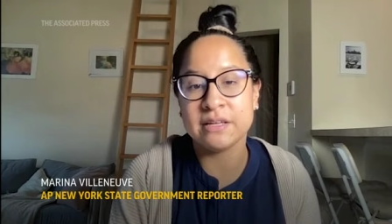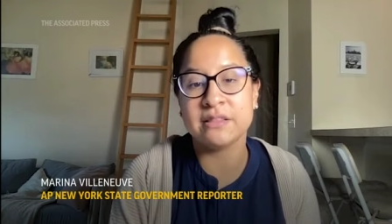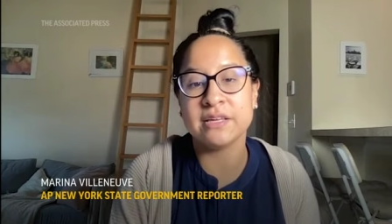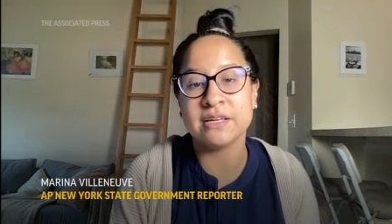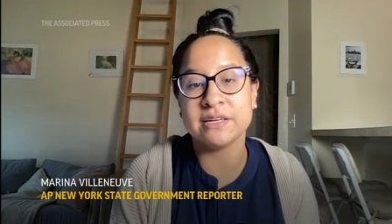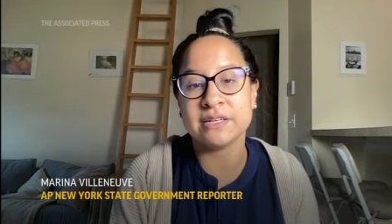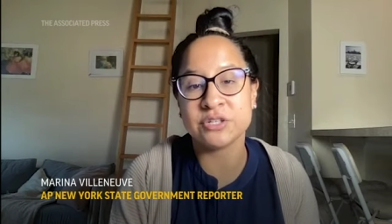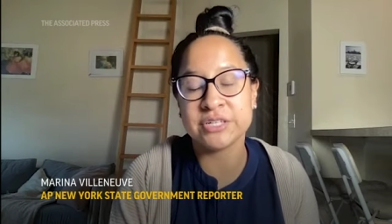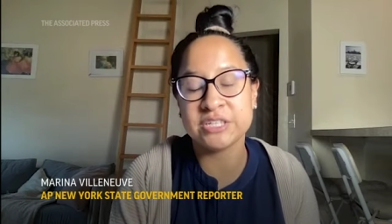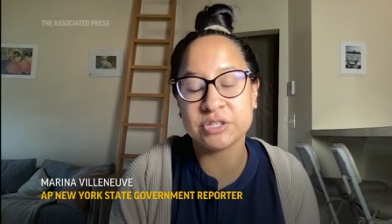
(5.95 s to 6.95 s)
The
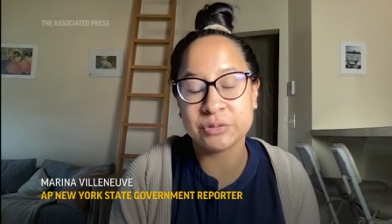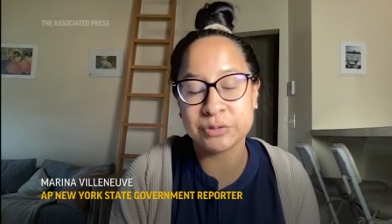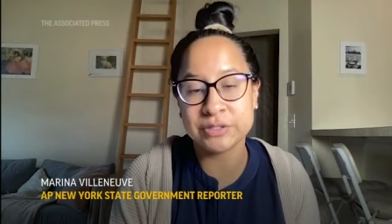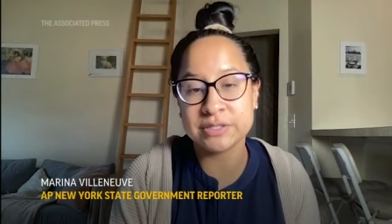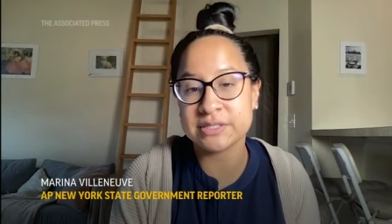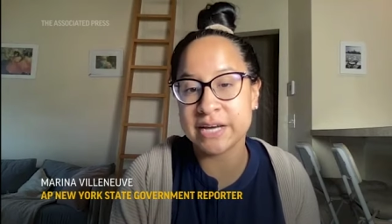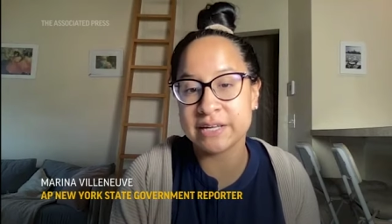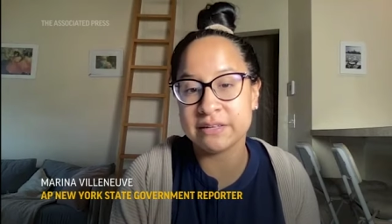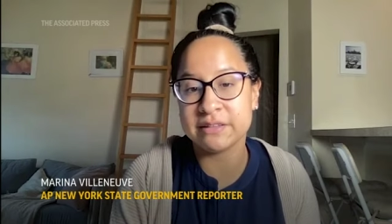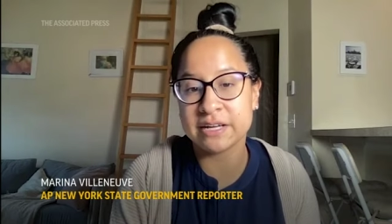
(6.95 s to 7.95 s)
Attorney General
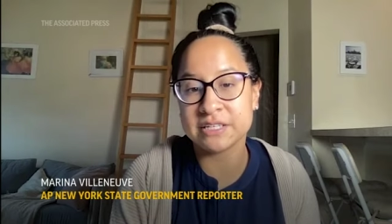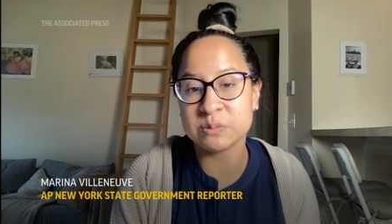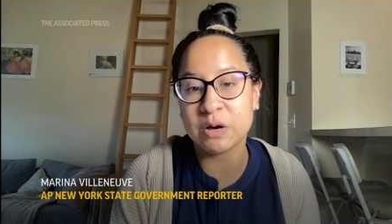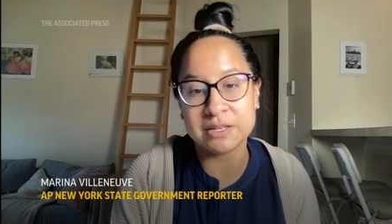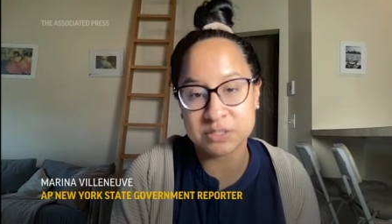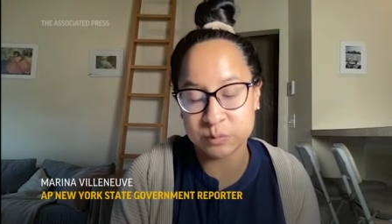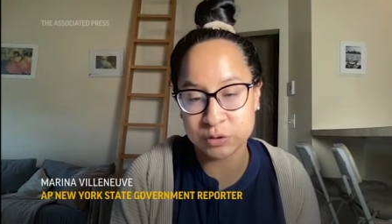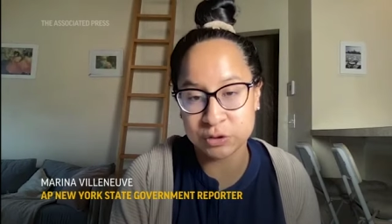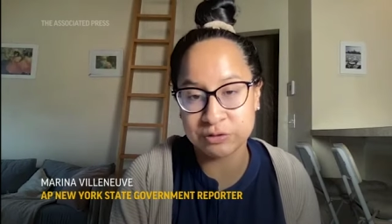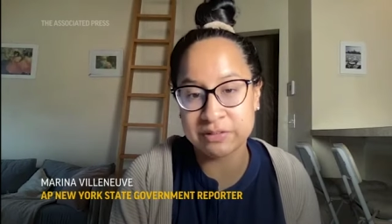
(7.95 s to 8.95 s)
said that it's
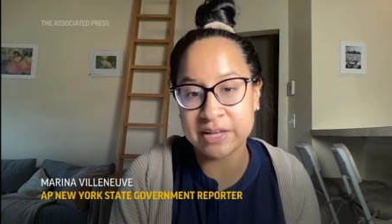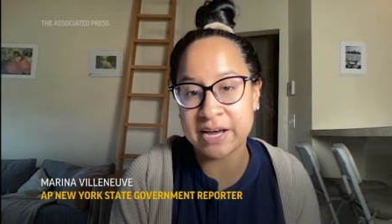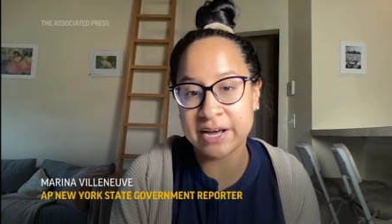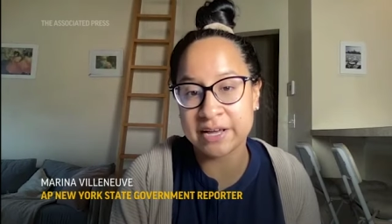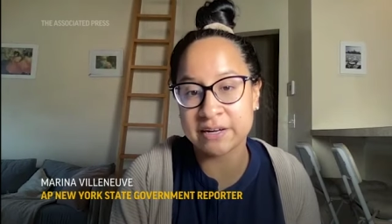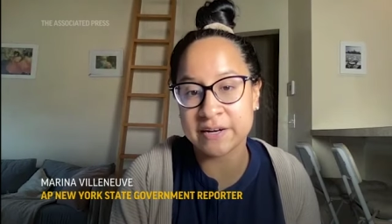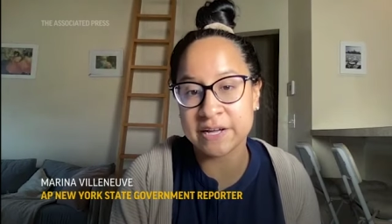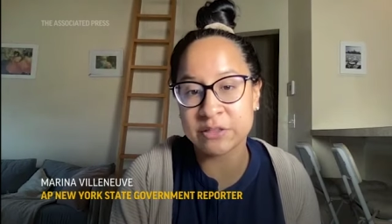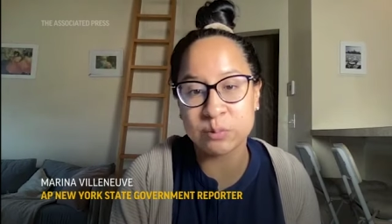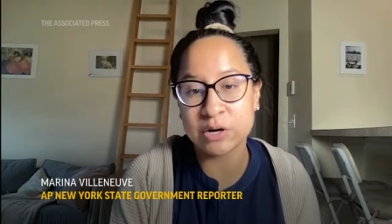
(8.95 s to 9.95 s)
possible that uh,
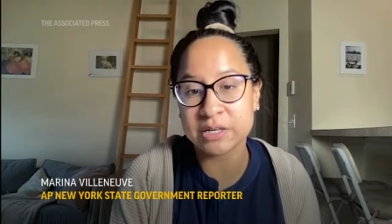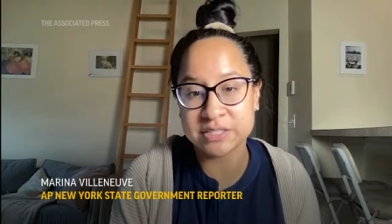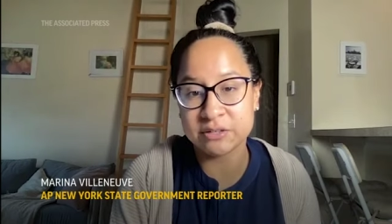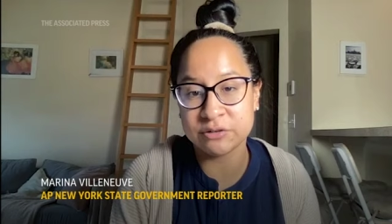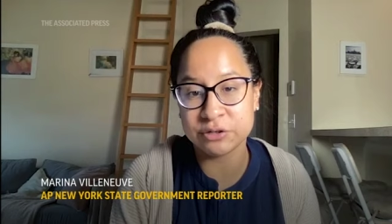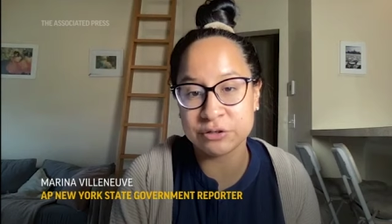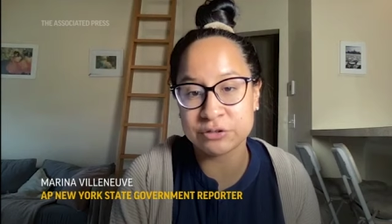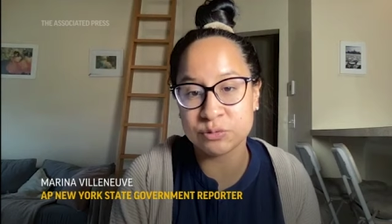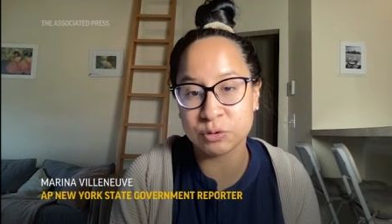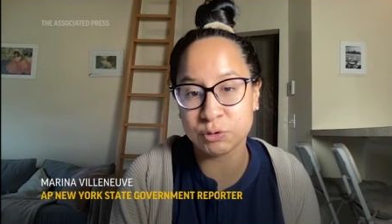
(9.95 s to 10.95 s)
other prosecutors
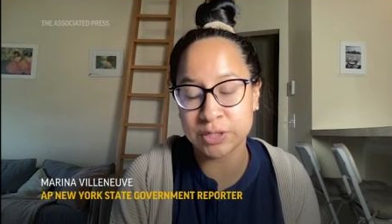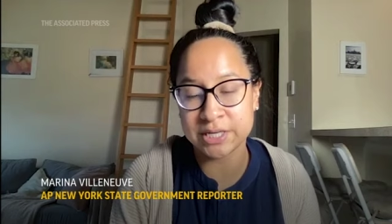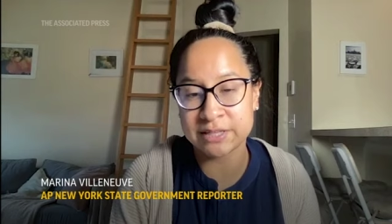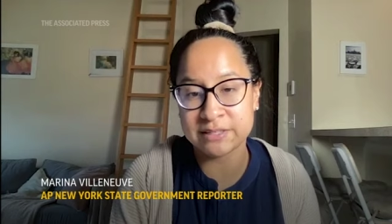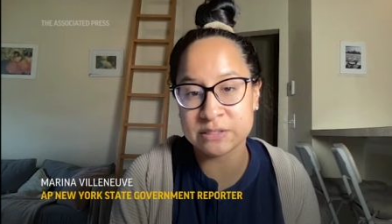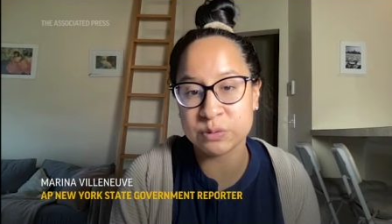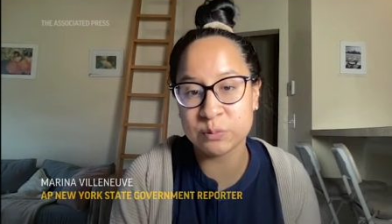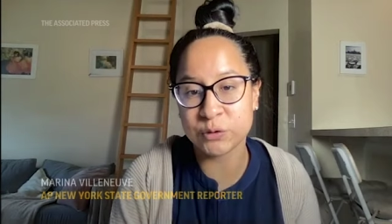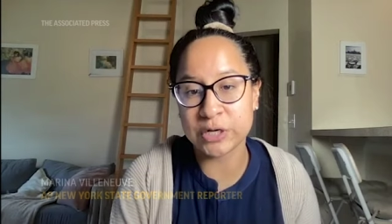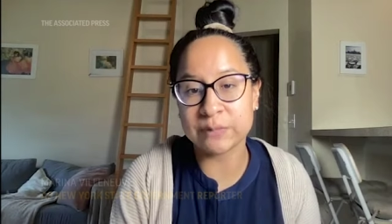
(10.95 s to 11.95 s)
who are looking at this
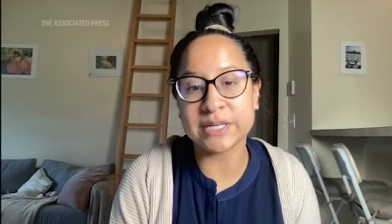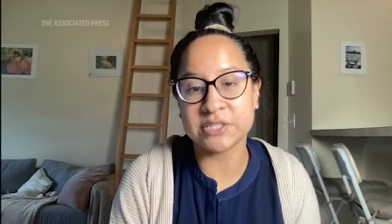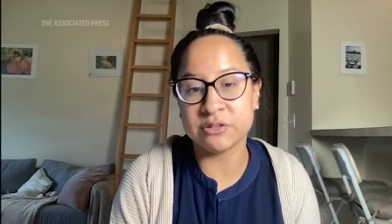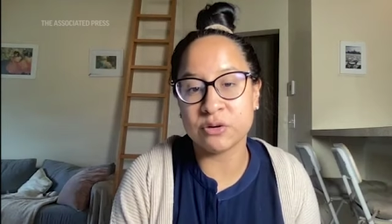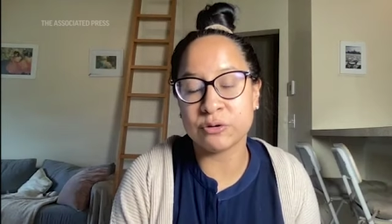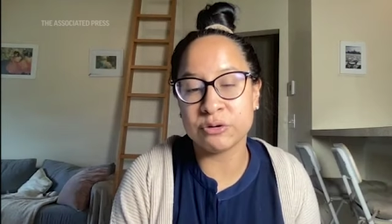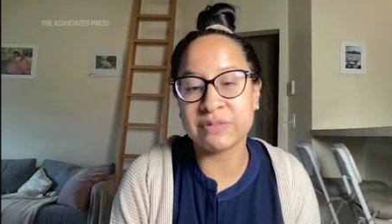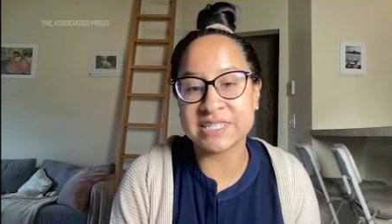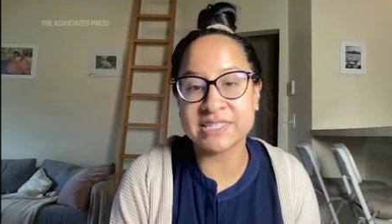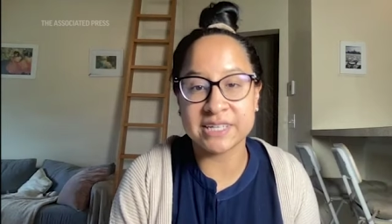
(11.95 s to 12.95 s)
report might do their own
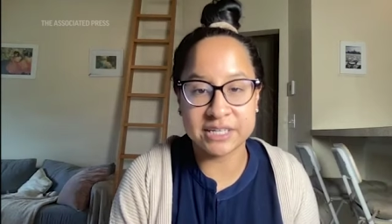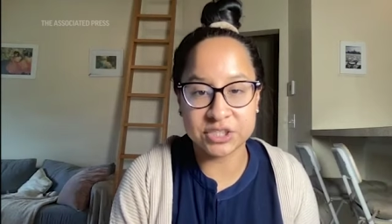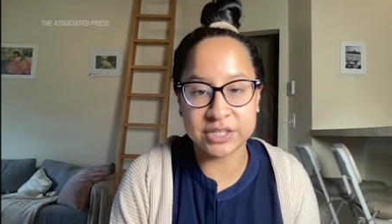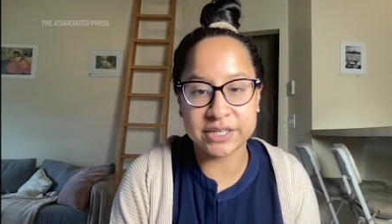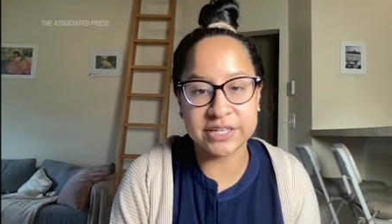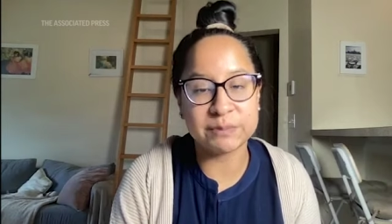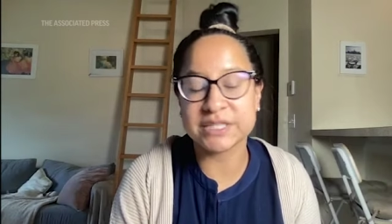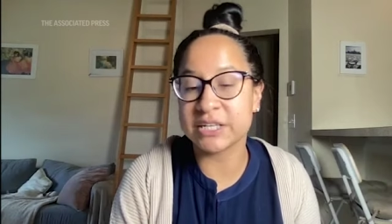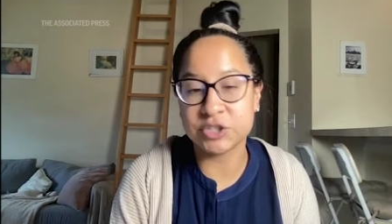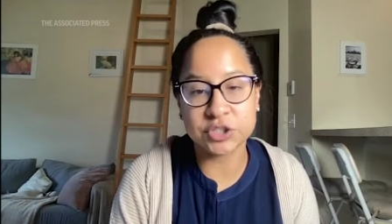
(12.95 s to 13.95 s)
investigation and
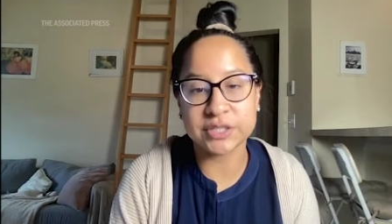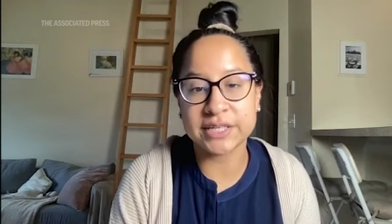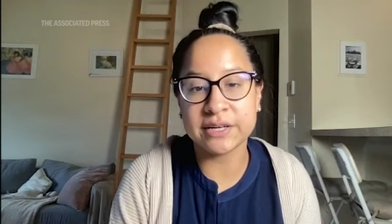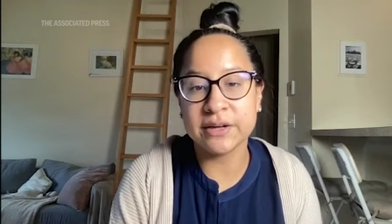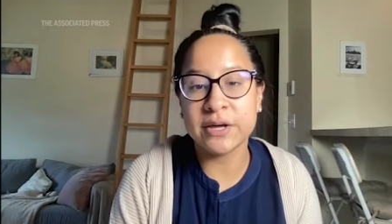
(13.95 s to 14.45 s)
potentially